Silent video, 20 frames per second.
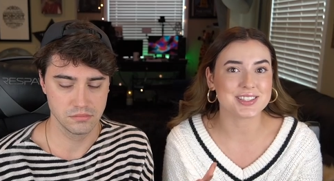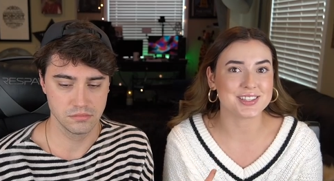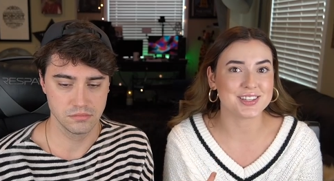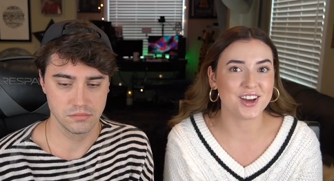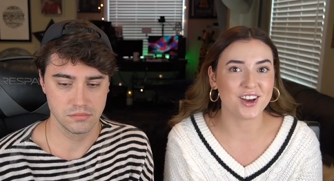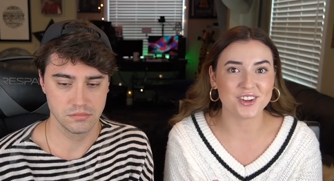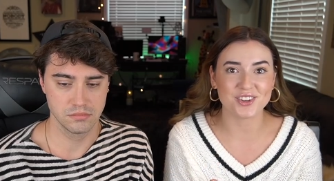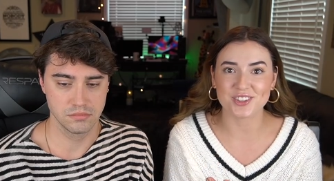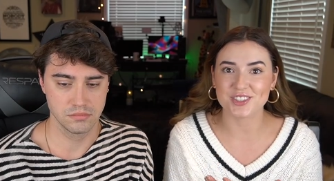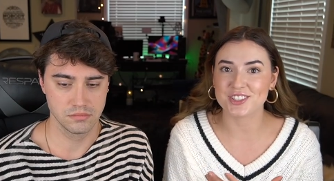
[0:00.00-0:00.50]

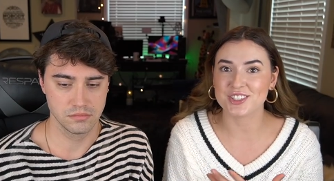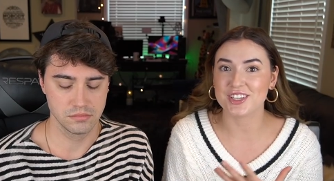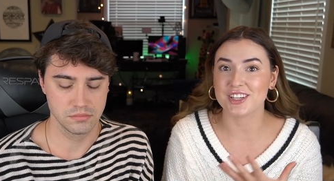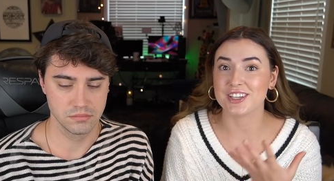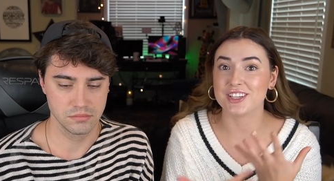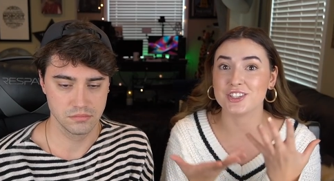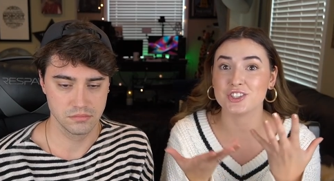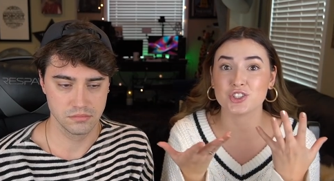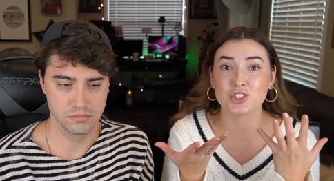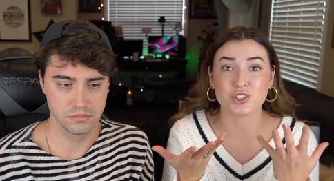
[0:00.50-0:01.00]
Speaker 1: and
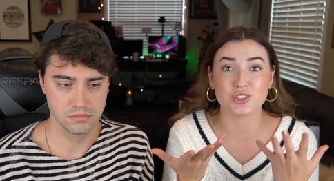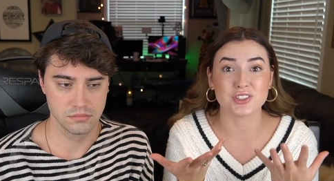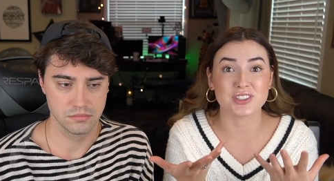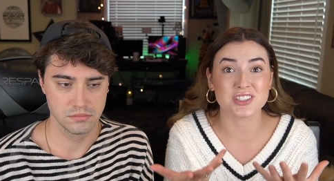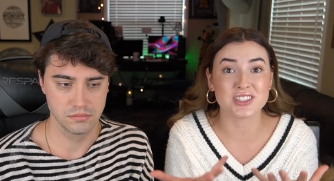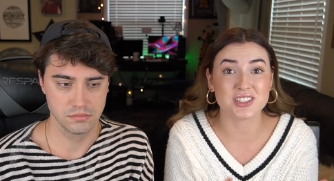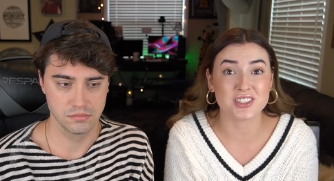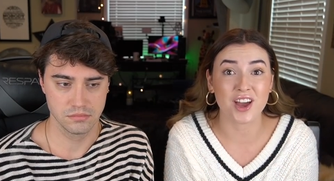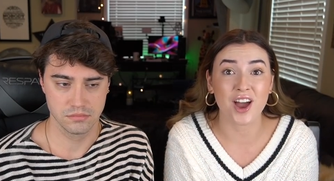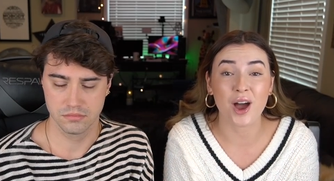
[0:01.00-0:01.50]
understudies
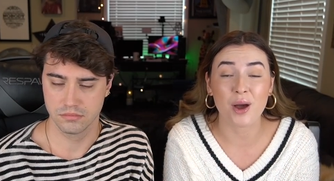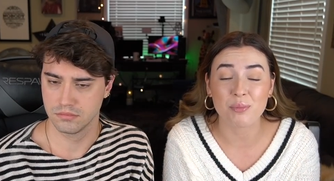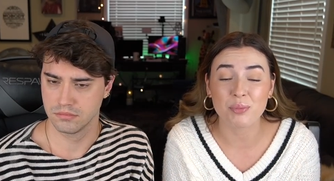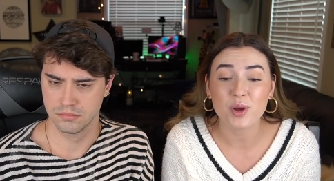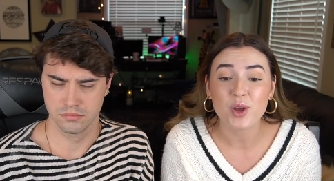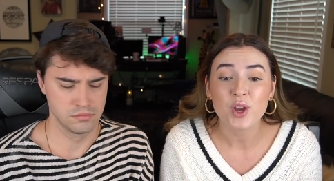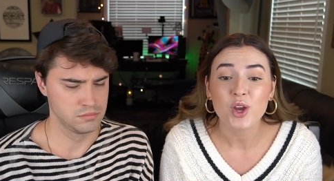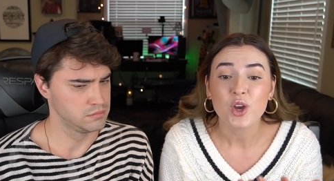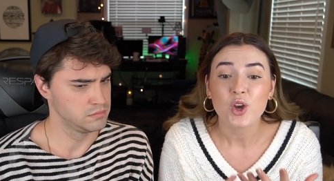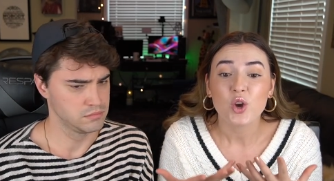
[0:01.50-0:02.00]
should
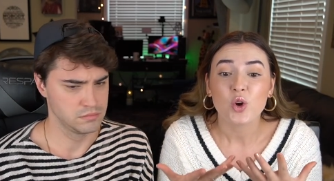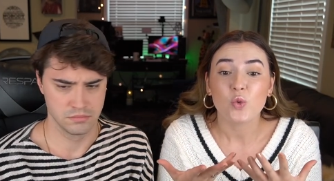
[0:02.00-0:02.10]
stop.